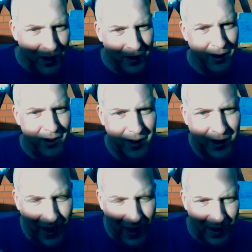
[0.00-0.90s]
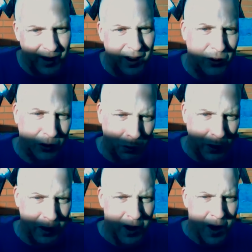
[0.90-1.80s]
of like candy sweet,
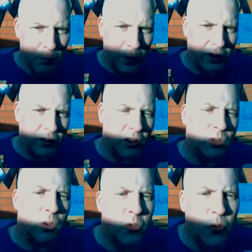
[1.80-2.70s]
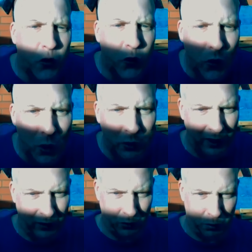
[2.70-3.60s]
but it's the sort of fruity
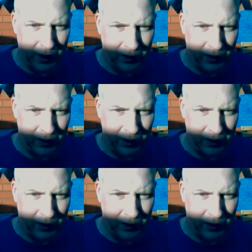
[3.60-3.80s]
sweet.